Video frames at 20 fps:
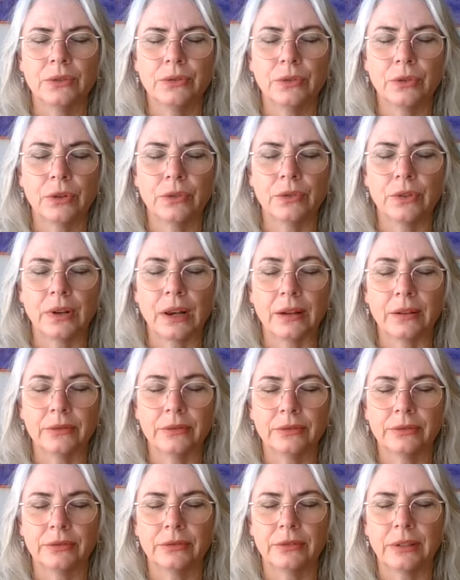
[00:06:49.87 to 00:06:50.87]
full of
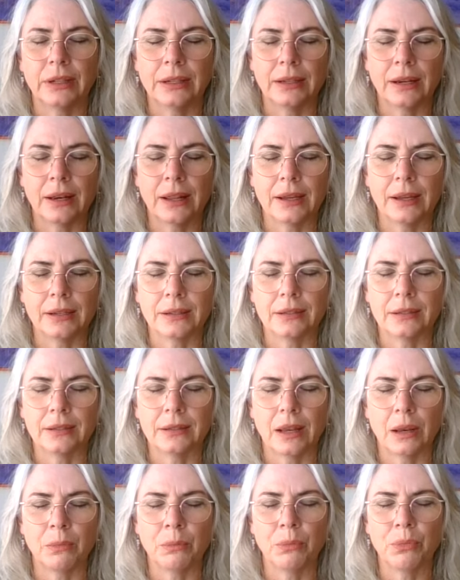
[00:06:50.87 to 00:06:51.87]
love and light,
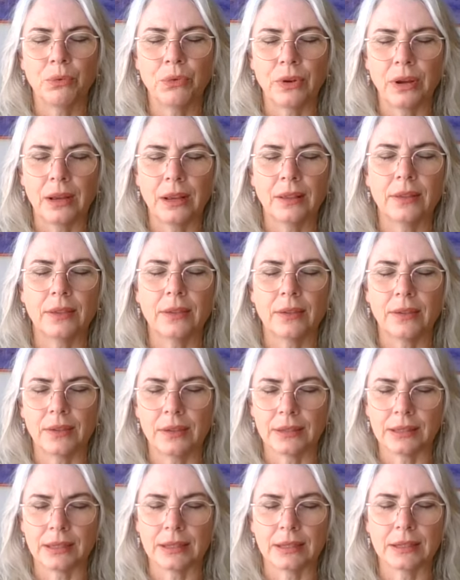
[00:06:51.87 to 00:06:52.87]
and breathe
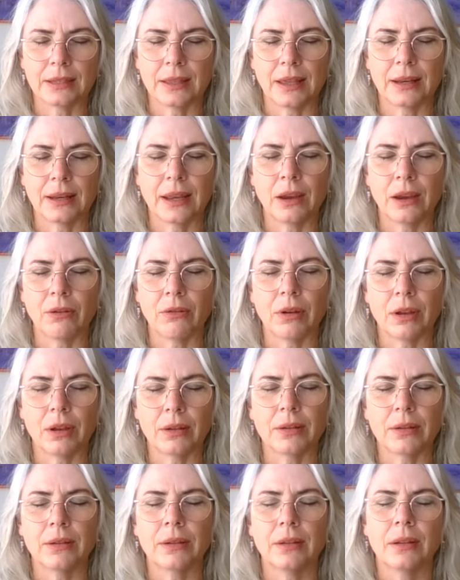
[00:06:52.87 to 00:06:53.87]
this into that
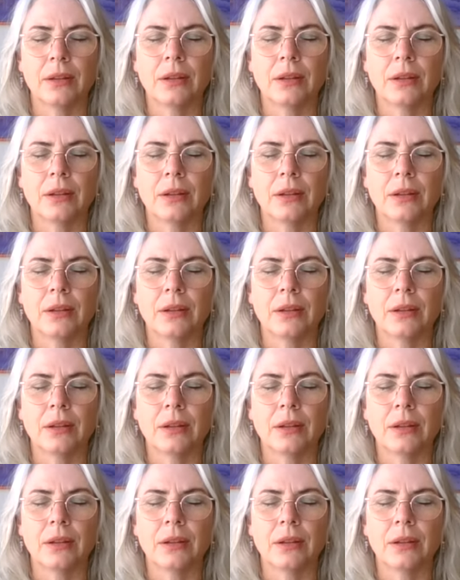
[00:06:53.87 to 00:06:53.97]
area